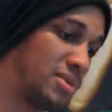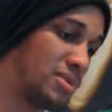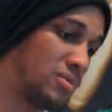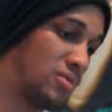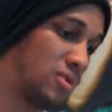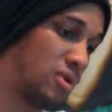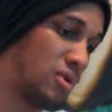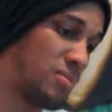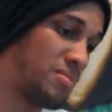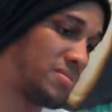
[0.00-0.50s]
the
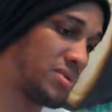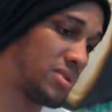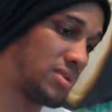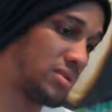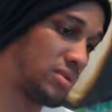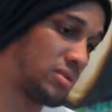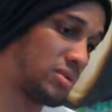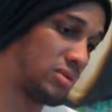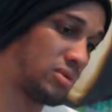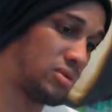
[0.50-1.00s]
ropes
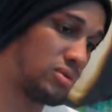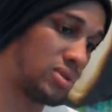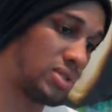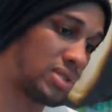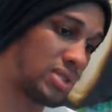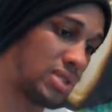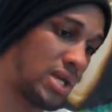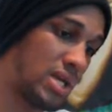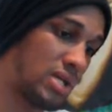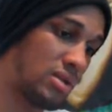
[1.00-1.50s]
to do a
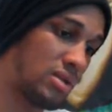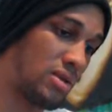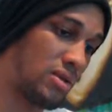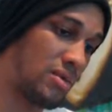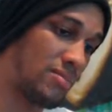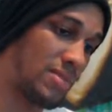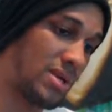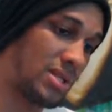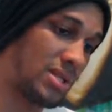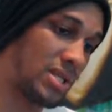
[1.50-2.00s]

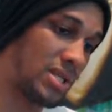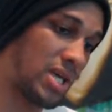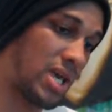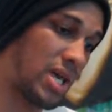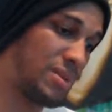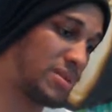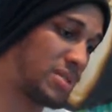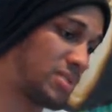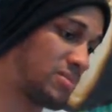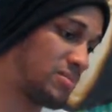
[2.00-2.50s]
senton, but
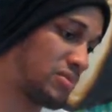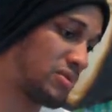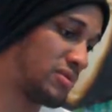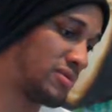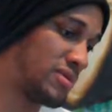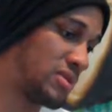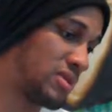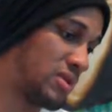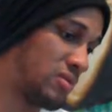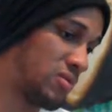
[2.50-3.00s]
Cage
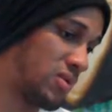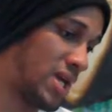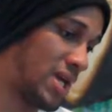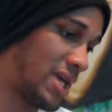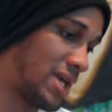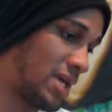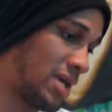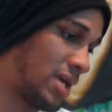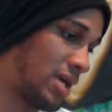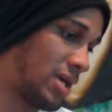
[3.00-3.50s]
moves
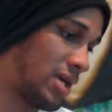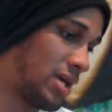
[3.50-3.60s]
away.